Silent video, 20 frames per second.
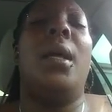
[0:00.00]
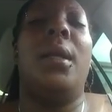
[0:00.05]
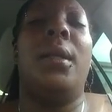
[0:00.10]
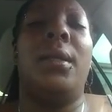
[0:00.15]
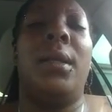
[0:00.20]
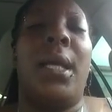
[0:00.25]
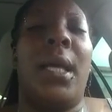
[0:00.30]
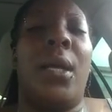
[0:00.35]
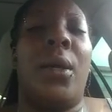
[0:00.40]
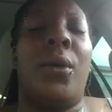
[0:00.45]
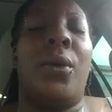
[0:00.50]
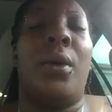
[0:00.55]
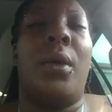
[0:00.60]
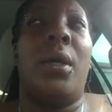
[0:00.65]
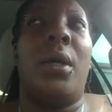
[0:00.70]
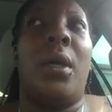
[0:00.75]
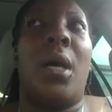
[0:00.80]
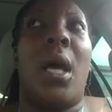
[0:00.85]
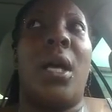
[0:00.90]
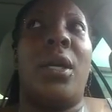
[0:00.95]
Now,
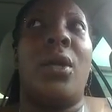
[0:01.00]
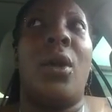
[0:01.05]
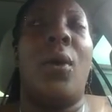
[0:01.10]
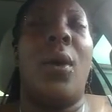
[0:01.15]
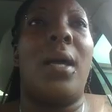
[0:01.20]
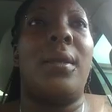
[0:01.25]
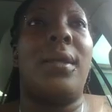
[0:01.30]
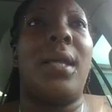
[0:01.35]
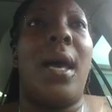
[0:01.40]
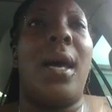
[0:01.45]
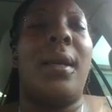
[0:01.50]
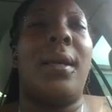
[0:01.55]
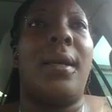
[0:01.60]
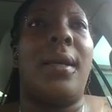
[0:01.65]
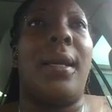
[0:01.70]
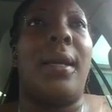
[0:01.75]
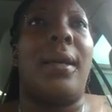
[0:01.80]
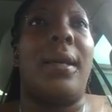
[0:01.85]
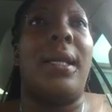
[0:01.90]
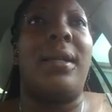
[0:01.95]
I know outside of
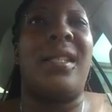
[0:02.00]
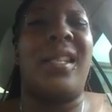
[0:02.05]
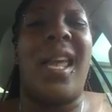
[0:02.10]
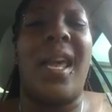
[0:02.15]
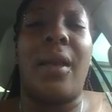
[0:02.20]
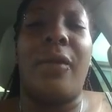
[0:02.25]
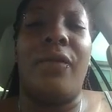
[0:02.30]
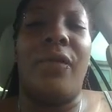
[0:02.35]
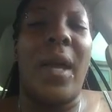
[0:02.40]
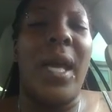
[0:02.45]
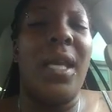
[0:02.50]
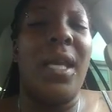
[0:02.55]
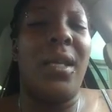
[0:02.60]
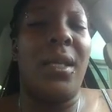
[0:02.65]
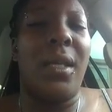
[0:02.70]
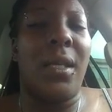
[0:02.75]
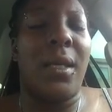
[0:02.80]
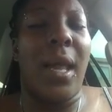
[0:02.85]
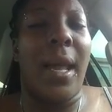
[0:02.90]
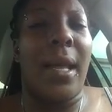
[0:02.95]
there, it's like
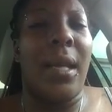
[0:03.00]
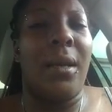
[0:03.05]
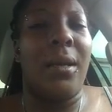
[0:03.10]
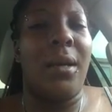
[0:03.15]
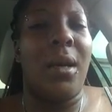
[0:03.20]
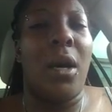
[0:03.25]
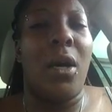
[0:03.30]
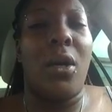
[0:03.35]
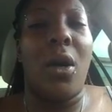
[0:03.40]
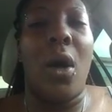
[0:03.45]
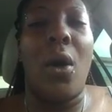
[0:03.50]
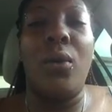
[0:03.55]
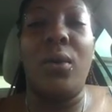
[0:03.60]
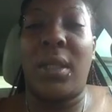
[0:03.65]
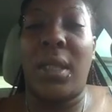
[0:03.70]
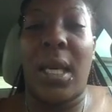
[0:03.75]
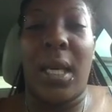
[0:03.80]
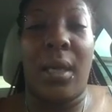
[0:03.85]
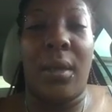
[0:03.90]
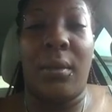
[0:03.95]
vacant, like a ghost
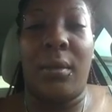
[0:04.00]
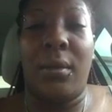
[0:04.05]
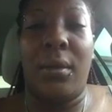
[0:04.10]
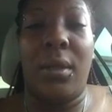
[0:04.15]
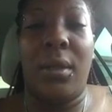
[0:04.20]
town.